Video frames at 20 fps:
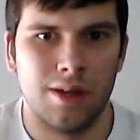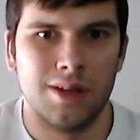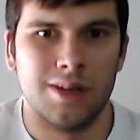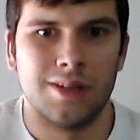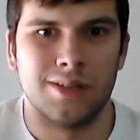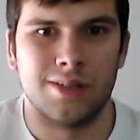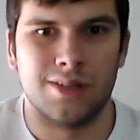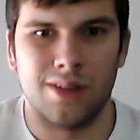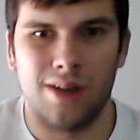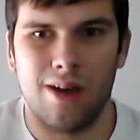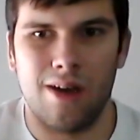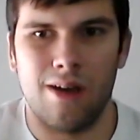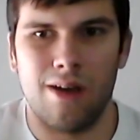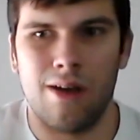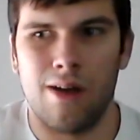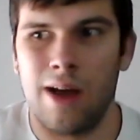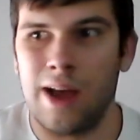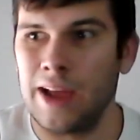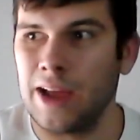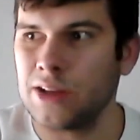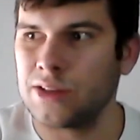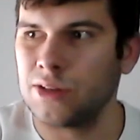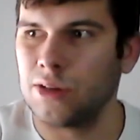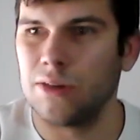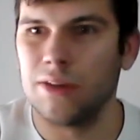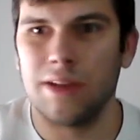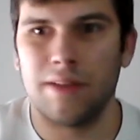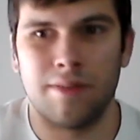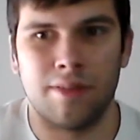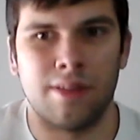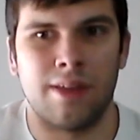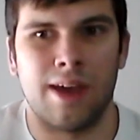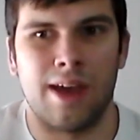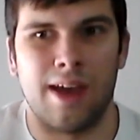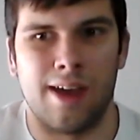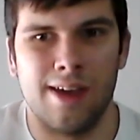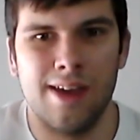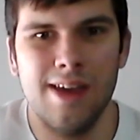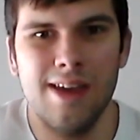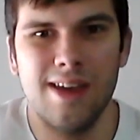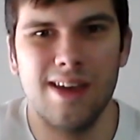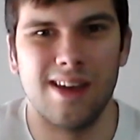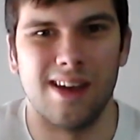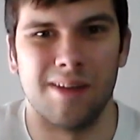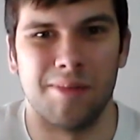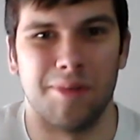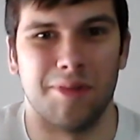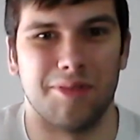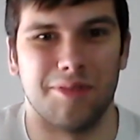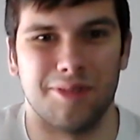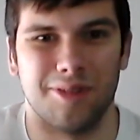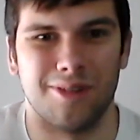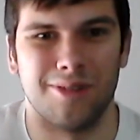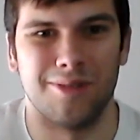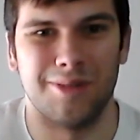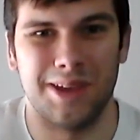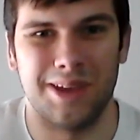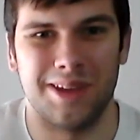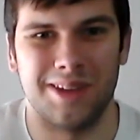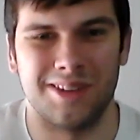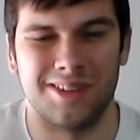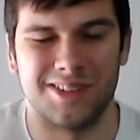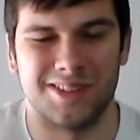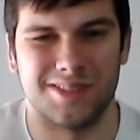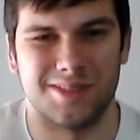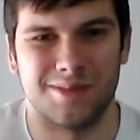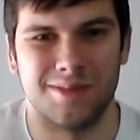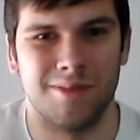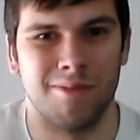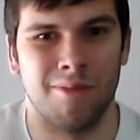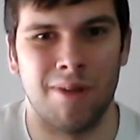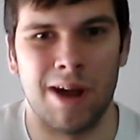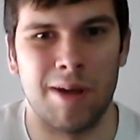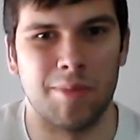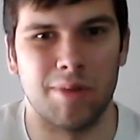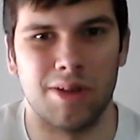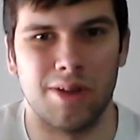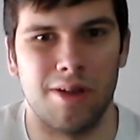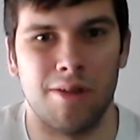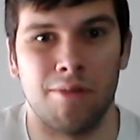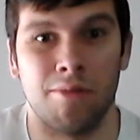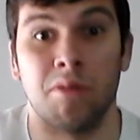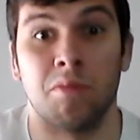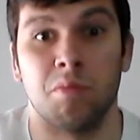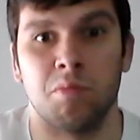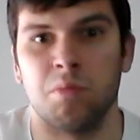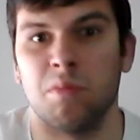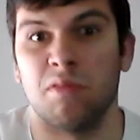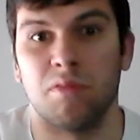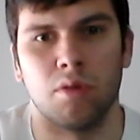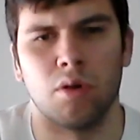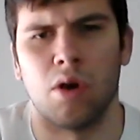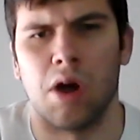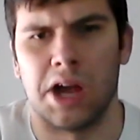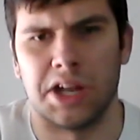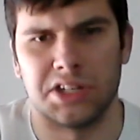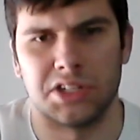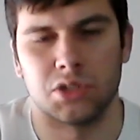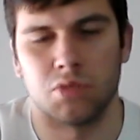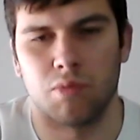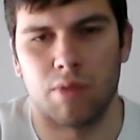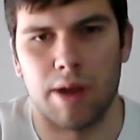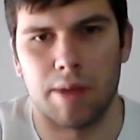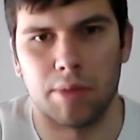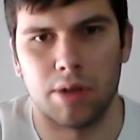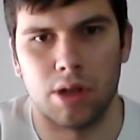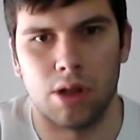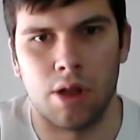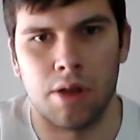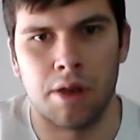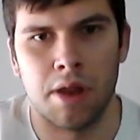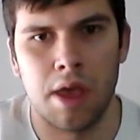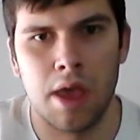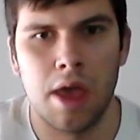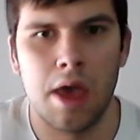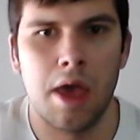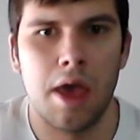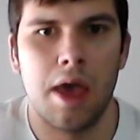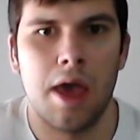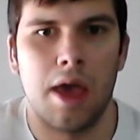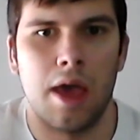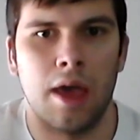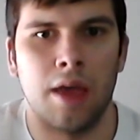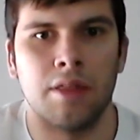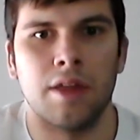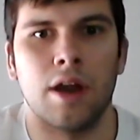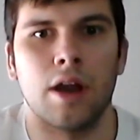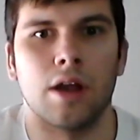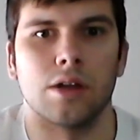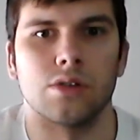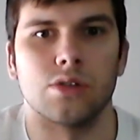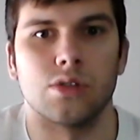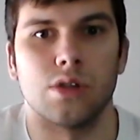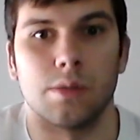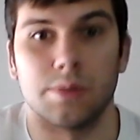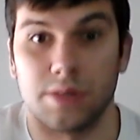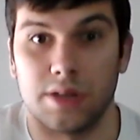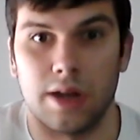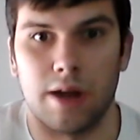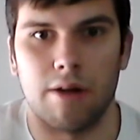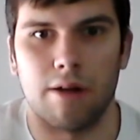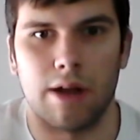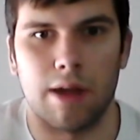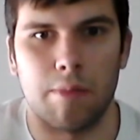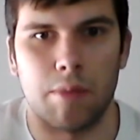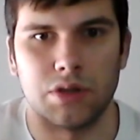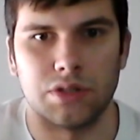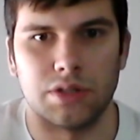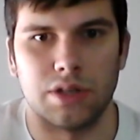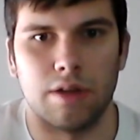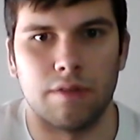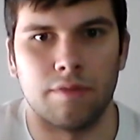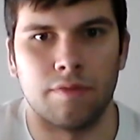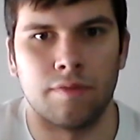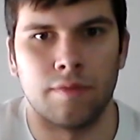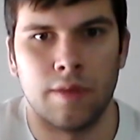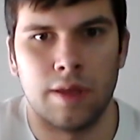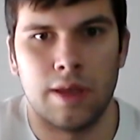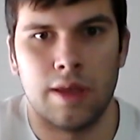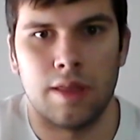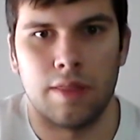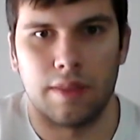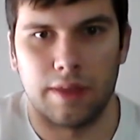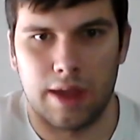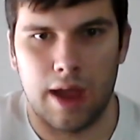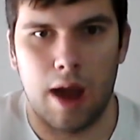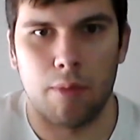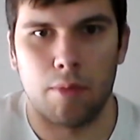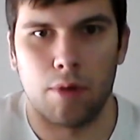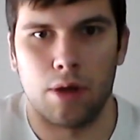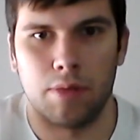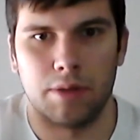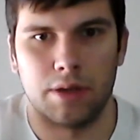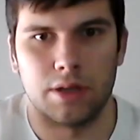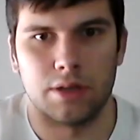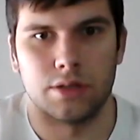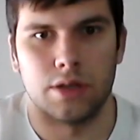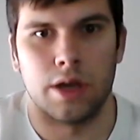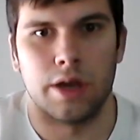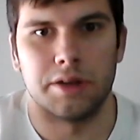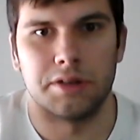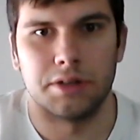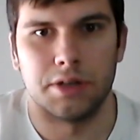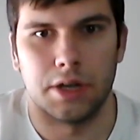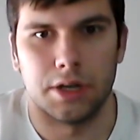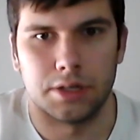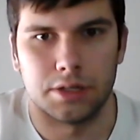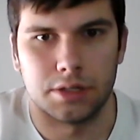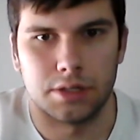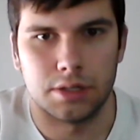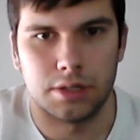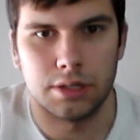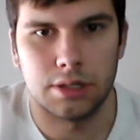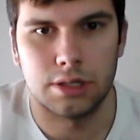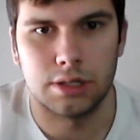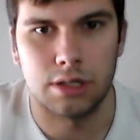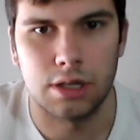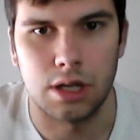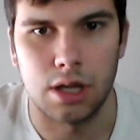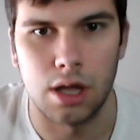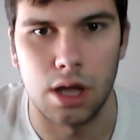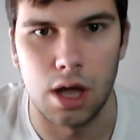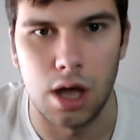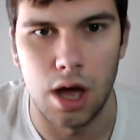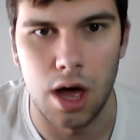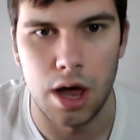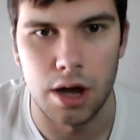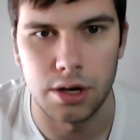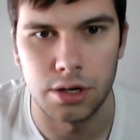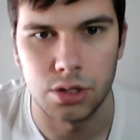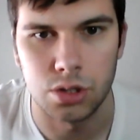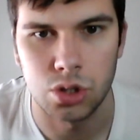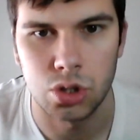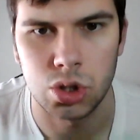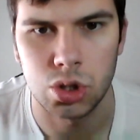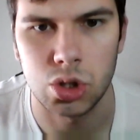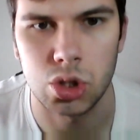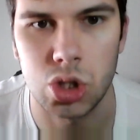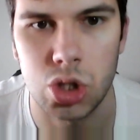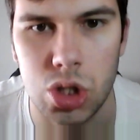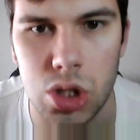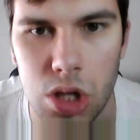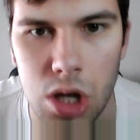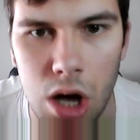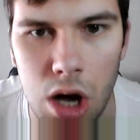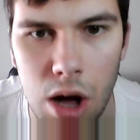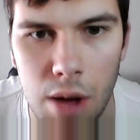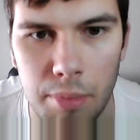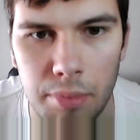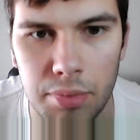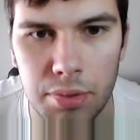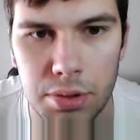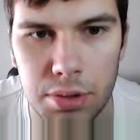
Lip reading: So, I guess I'll leave it there before we just ramble on. Well, before I just ramble on. And then I can stop staring at myself in the camera because I just can't stop.